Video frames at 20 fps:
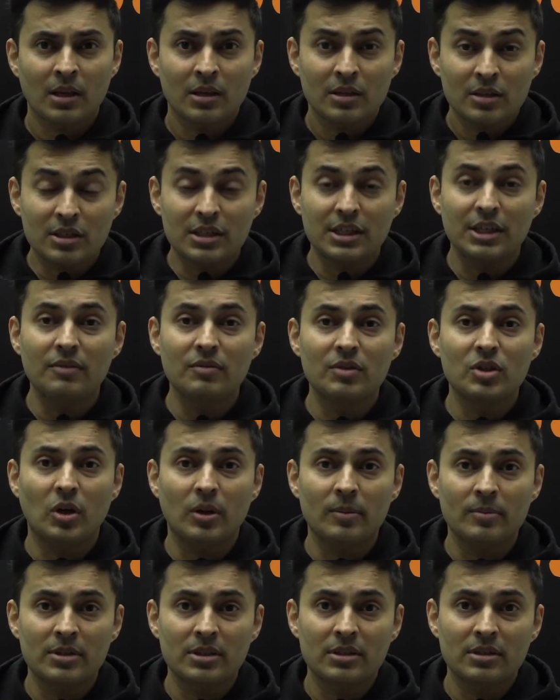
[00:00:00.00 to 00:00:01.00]
Steve
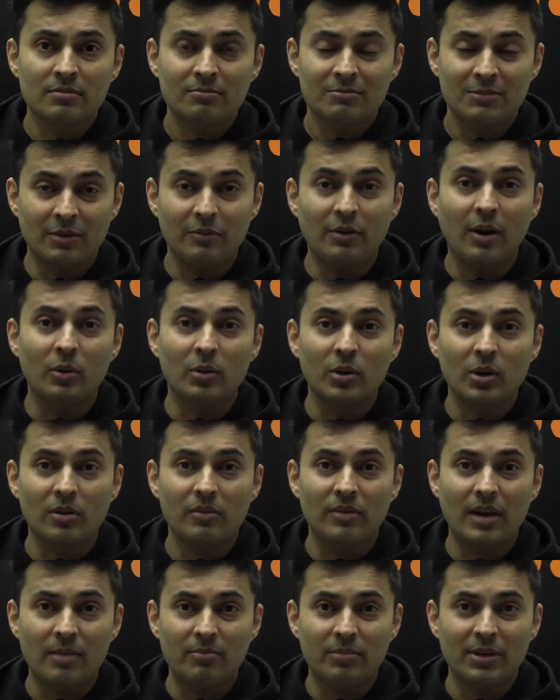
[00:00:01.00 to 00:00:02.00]
Jobs, the founder
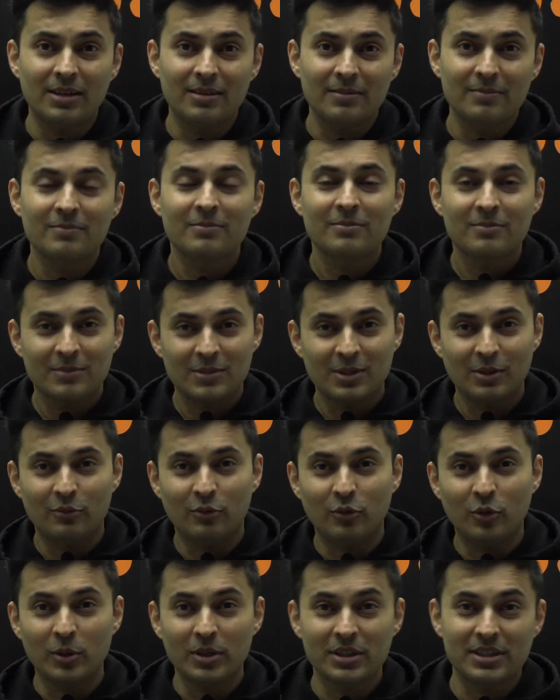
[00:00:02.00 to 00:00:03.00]
of Apple, the
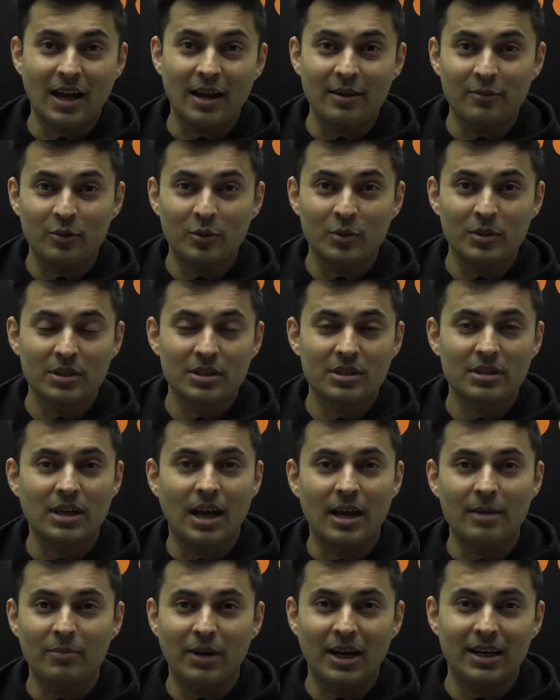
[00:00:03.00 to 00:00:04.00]
phones, iPhones,
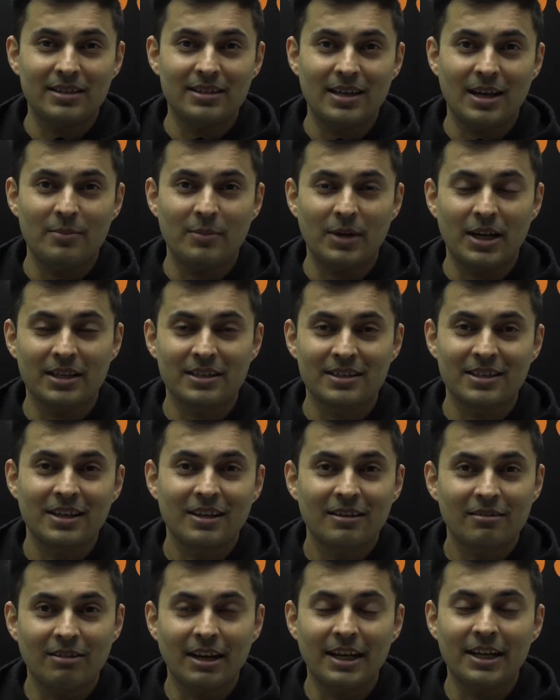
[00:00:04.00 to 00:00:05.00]
iPads, iMacs,
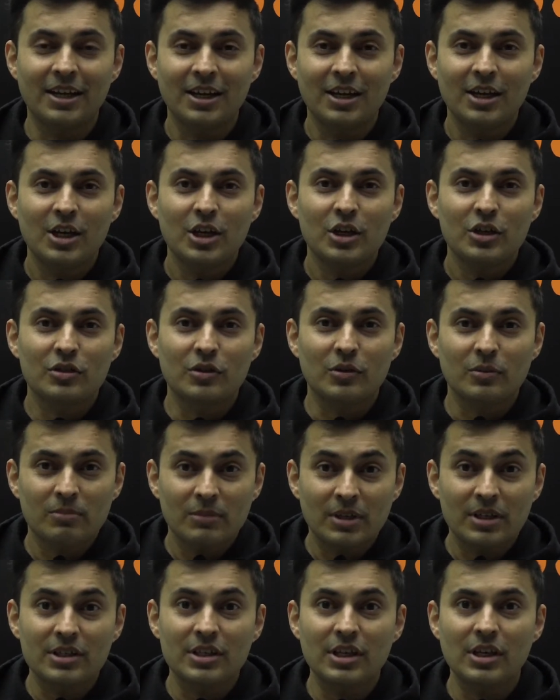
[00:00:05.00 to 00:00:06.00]
right? So
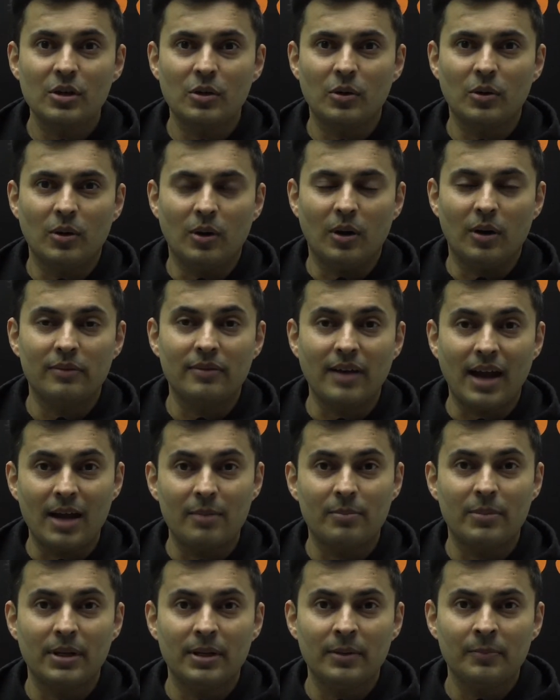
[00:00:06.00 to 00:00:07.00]
the CEO of
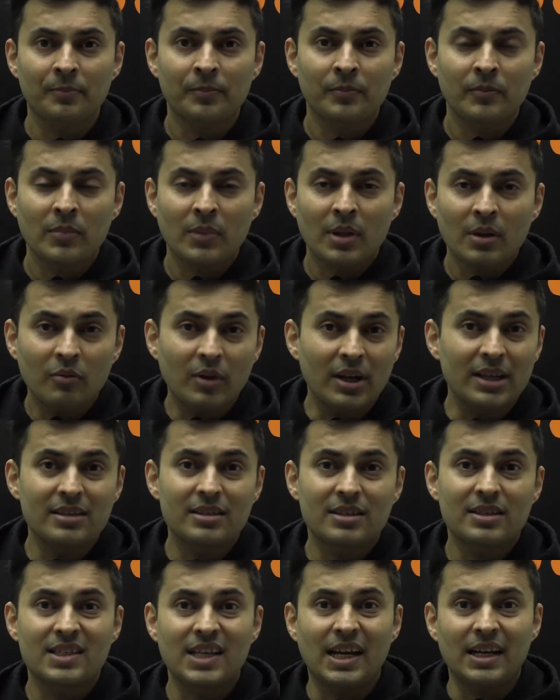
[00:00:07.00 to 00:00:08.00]
Apple
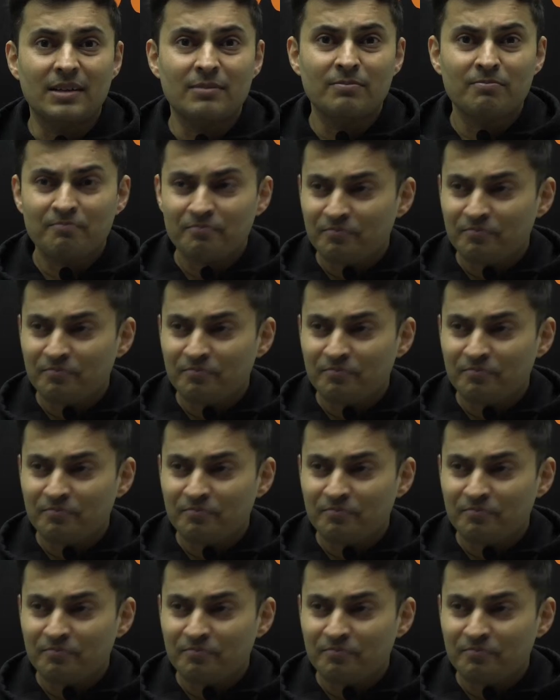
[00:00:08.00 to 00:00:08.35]
once said